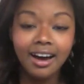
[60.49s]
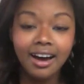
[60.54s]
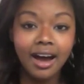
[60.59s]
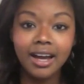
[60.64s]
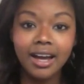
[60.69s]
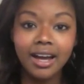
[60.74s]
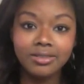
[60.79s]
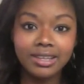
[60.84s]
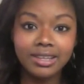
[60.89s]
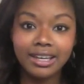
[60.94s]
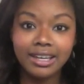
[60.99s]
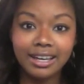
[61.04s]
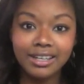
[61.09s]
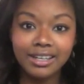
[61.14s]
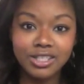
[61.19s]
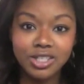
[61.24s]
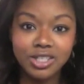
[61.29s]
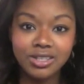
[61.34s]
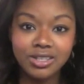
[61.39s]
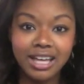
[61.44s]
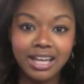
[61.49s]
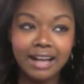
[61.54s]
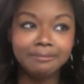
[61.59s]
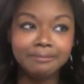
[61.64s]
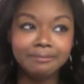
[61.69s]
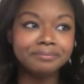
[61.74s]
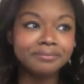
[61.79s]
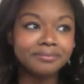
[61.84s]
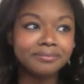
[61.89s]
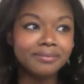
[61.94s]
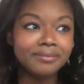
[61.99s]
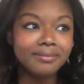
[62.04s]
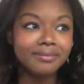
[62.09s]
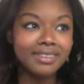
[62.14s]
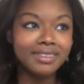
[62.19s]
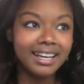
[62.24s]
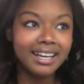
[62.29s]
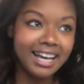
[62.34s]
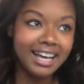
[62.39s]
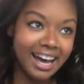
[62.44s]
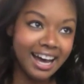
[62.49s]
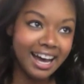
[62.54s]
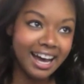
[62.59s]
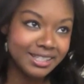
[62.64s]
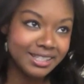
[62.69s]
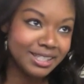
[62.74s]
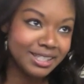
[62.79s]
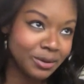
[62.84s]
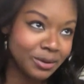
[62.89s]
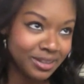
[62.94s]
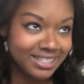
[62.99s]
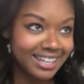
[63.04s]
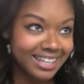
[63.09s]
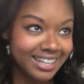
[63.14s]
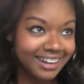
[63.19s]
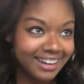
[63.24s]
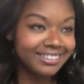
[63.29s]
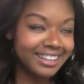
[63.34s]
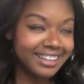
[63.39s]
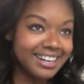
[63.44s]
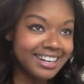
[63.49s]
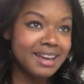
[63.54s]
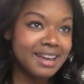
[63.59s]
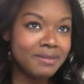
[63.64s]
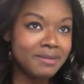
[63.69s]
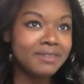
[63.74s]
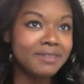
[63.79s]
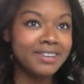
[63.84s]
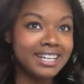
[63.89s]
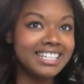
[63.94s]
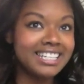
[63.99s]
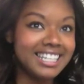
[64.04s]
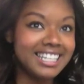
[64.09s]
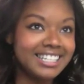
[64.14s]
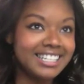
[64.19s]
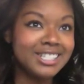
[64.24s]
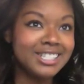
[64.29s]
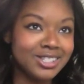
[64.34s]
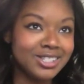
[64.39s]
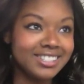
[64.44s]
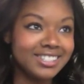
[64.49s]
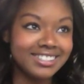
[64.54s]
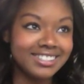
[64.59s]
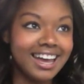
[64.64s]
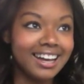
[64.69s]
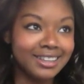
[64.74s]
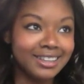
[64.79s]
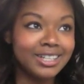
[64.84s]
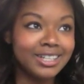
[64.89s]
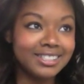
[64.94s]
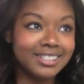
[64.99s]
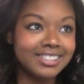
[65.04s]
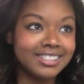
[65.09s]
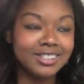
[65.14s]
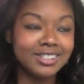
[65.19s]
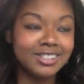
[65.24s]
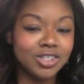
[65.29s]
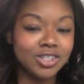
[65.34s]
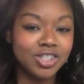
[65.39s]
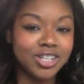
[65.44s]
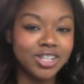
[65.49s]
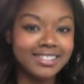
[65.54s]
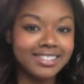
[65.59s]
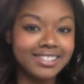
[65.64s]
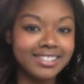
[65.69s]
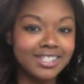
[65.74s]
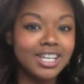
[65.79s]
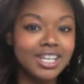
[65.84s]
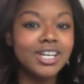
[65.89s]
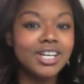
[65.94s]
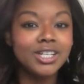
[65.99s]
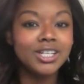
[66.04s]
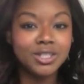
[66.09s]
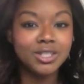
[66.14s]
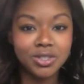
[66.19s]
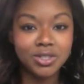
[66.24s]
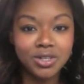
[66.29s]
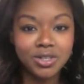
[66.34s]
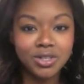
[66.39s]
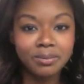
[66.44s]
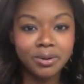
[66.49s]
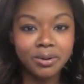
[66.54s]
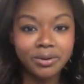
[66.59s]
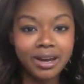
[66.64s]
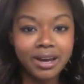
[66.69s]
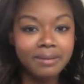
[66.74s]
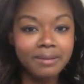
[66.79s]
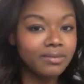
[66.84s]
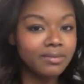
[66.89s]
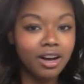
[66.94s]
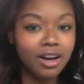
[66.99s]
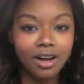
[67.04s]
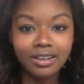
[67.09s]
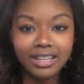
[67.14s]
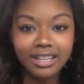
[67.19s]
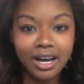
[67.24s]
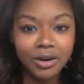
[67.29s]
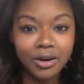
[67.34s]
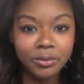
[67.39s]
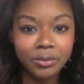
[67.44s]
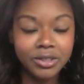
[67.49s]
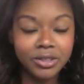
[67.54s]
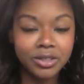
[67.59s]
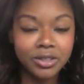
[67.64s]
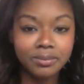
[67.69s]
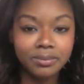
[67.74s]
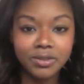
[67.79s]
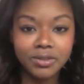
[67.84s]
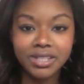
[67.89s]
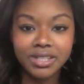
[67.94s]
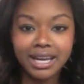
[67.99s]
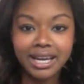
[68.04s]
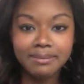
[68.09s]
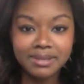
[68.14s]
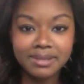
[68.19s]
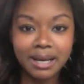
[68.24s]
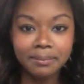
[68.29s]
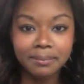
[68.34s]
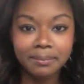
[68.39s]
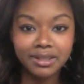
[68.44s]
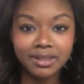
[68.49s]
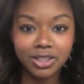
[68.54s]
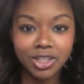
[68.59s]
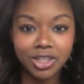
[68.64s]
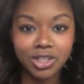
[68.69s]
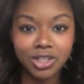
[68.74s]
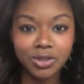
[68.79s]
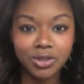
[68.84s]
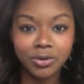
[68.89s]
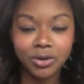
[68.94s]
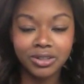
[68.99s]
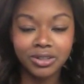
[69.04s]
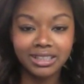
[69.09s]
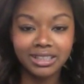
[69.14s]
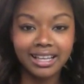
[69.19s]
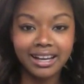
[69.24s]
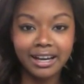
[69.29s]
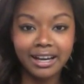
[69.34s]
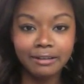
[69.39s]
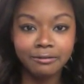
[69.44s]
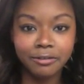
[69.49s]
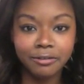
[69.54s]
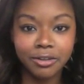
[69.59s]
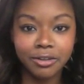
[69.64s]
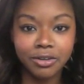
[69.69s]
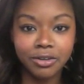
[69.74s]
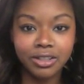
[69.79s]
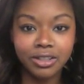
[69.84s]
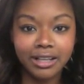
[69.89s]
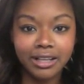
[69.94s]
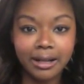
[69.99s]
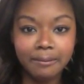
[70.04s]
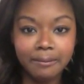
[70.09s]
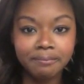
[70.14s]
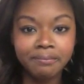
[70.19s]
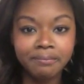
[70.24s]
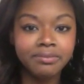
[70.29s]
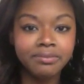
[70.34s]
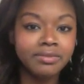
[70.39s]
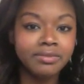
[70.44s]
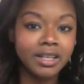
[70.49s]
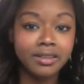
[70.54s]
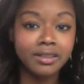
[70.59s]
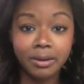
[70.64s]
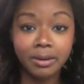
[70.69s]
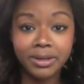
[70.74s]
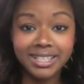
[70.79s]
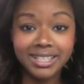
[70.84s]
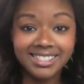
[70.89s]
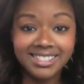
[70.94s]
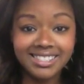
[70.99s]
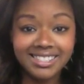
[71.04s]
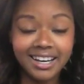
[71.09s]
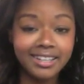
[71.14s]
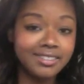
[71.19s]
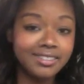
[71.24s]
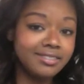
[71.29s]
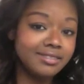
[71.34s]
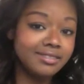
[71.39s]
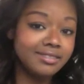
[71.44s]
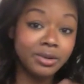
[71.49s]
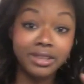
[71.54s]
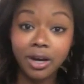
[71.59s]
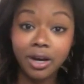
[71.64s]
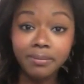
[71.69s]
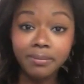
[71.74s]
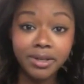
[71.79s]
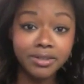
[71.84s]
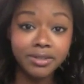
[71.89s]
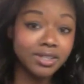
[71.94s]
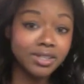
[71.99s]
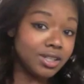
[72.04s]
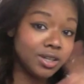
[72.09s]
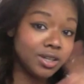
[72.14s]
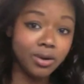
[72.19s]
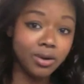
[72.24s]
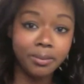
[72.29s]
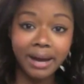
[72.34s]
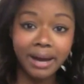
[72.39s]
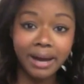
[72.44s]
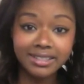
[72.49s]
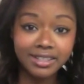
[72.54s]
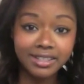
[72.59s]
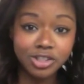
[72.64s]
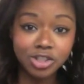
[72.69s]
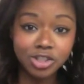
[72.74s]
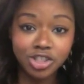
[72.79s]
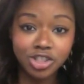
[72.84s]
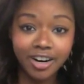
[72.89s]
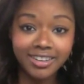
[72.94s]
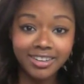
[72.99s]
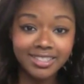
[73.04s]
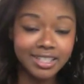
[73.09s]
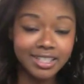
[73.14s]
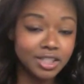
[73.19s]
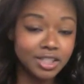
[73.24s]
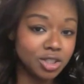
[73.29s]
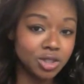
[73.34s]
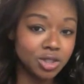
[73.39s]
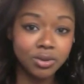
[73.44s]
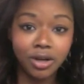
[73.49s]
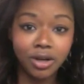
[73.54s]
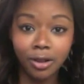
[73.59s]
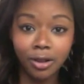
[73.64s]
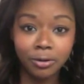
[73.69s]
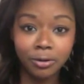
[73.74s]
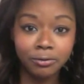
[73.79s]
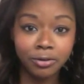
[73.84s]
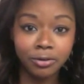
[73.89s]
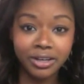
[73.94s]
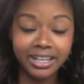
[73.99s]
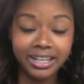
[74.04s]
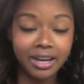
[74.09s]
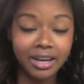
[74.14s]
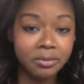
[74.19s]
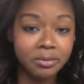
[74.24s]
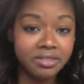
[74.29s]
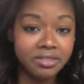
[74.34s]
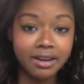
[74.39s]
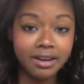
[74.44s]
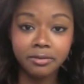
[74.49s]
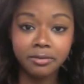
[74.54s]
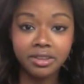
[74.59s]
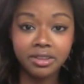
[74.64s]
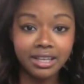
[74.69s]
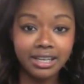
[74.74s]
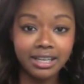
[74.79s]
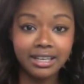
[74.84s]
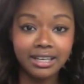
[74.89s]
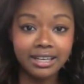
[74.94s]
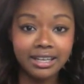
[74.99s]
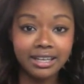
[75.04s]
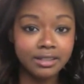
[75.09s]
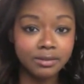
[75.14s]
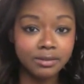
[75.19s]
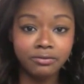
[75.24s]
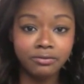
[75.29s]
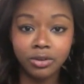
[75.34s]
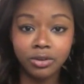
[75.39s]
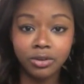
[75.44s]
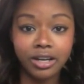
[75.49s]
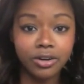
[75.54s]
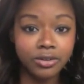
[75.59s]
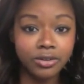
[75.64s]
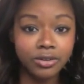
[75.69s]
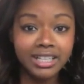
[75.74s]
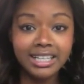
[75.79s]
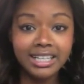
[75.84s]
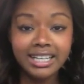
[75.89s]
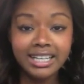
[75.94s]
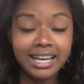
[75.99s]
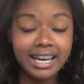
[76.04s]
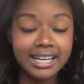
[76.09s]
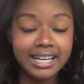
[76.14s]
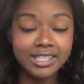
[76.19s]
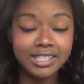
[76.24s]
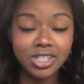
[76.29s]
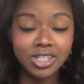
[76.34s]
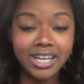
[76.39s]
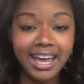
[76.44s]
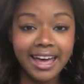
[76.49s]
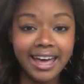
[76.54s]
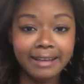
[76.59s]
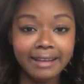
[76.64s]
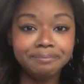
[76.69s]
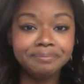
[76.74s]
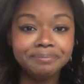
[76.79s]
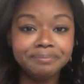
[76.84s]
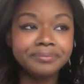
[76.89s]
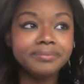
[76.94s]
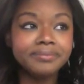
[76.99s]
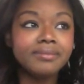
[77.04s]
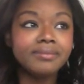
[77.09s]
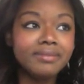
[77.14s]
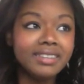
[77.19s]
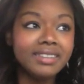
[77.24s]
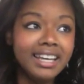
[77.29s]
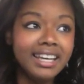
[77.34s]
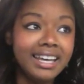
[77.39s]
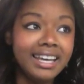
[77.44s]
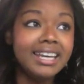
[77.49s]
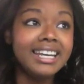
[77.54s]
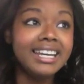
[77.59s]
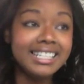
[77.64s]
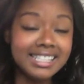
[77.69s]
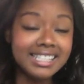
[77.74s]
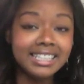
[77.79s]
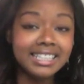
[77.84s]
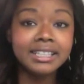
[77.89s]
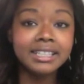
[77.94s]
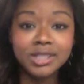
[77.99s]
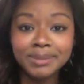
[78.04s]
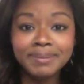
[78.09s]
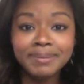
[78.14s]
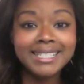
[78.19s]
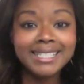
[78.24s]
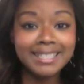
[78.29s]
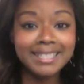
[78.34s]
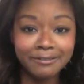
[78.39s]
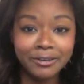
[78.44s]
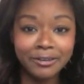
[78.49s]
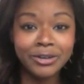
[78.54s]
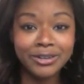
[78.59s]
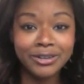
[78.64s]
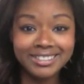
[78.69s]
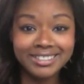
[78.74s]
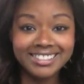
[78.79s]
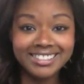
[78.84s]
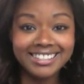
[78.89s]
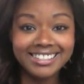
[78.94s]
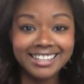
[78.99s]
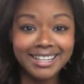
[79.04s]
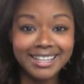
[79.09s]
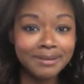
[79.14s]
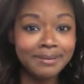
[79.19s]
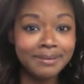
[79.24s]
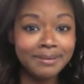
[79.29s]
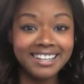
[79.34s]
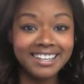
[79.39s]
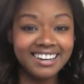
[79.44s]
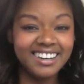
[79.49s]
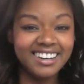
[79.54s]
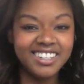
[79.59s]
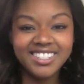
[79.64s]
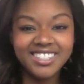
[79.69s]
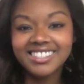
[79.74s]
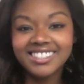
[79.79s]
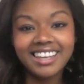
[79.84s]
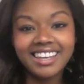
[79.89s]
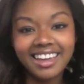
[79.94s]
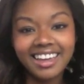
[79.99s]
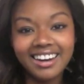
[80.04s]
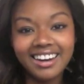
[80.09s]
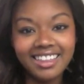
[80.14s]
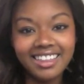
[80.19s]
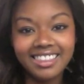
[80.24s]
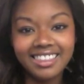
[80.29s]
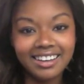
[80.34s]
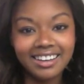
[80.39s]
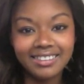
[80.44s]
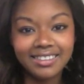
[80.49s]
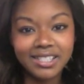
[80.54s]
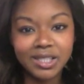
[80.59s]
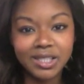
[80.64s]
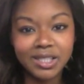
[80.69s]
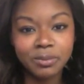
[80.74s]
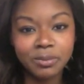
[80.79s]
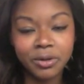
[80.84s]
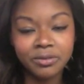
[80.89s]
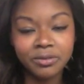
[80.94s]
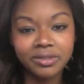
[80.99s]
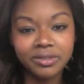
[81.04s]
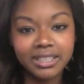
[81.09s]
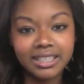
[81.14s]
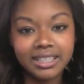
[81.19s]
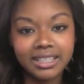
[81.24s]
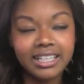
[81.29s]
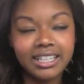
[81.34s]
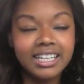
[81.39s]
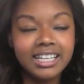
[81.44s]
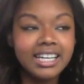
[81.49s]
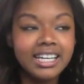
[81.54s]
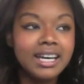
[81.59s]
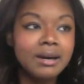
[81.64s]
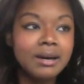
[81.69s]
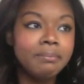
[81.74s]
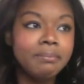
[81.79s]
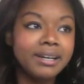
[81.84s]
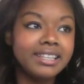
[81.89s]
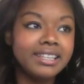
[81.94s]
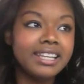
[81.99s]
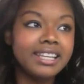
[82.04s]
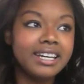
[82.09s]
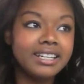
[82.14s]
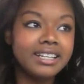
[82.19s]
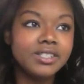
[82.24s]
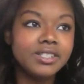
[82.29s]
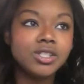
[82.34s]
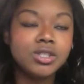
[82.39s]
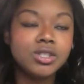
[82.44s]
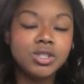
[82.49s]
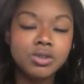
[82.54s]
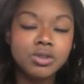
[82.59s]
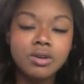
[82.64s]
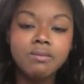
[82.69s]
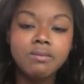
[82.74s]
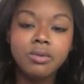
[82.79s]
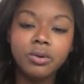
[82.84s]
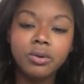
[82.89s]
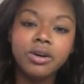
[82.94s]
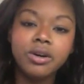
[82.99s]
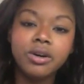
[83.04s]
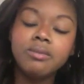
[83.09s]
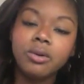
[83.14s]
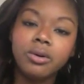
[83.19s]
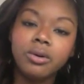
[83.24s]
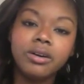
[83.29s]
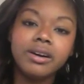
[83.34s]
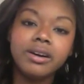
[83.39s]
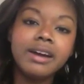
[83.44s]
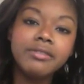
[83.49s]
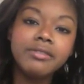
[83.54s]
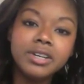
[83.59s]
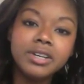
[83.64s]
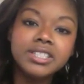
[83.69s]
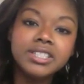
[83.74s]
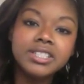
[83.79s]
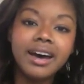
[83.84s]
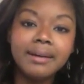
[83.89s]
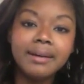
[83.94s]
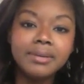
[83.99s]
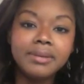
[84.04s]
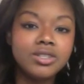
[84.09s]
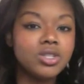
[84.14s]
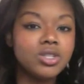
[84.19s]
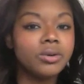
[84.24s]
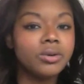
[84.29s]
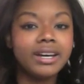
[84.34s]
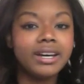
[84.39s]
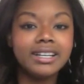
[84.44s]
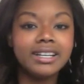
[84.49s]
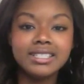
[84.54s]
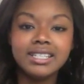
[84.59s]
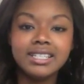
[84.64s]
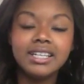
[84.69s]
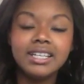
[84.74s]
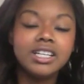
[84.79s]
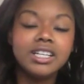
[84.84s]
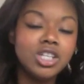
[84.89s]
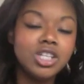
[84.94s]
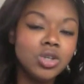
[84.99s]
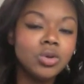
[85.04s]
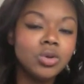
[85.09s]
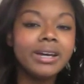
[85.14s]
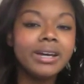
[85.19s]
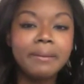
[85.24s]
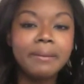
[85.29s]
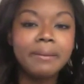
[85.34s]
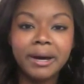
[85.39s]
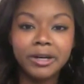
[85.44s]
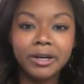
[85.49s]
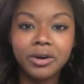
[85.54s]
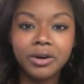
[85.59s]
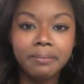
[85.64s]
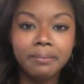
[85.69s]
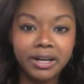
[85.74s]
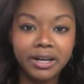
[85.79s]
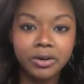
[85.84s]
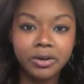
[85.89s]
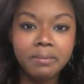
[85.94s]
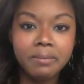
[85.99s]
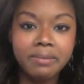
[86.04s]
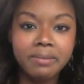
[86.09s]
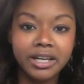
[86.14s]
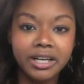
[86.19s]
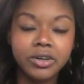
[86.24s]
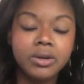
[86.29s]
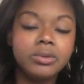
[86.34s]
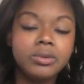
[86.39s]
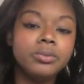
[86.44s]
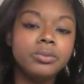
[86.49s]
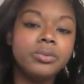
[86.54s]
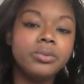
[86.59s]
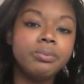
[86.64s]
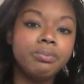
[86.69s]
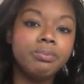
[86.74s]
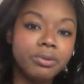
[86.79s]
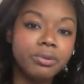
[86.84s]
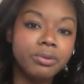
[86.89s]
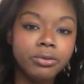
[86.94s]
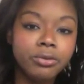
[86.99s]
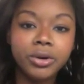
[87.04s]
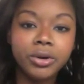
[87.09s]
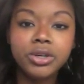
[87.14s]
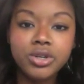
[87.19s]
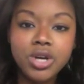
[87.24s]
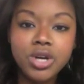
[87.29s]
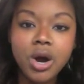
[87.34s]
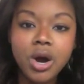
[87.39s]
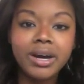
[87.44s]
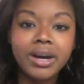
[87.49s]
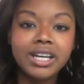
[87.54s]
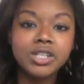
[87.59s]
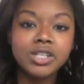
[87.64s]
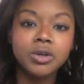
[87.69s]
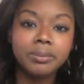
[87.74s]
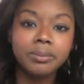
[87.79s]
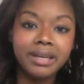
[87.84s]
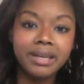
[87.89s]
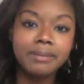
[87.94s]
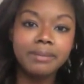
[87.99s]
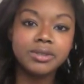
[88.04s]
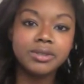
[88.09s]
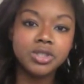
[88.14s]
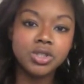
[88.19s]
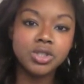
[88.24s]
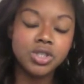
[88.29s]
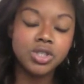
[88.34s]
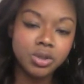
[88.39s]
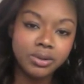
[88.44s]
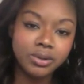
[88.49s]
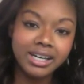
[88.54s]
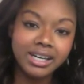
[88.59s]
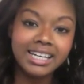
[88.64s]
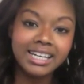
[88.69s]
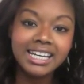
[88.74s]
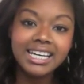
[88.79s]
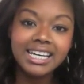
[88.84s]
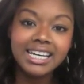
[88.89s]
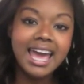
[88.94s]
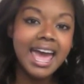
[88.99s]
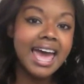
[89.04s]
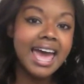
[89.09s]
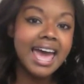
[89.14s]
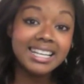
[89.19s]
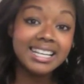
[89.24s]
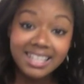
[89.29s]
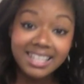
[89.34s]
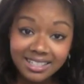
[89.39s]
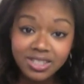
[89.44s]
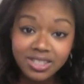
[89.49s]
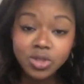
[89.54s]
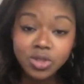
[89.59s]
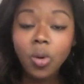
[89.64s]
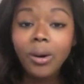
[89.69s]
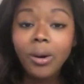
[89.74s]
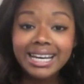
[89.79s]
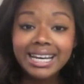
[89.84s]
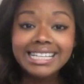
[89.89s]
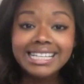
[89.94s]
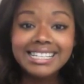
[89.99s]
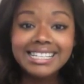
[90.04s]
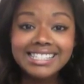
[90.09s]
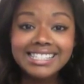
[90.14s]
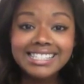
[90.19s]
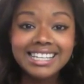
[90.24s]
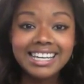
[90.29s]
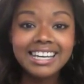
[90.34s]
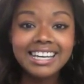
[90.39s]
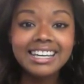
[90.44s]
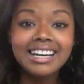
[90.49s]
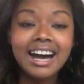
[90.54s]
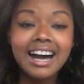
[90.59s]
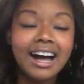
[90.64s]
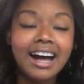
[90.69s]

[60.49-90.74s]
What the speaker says: I don't think I can do that. So the name of it is exactly as it suggests. You do your program all out when your music comes up in the queue or in the line for your club. Then when it's done, without music, you go back to the start and you do it all over again with everything in it as full out as you can. It is a little bit difficult in the beginning, just like anything in this sport, really. But then as you do it more and more, every time you do it, you'll get better and better and better. And before you know it, you'll be able to do it. And it's quite easy.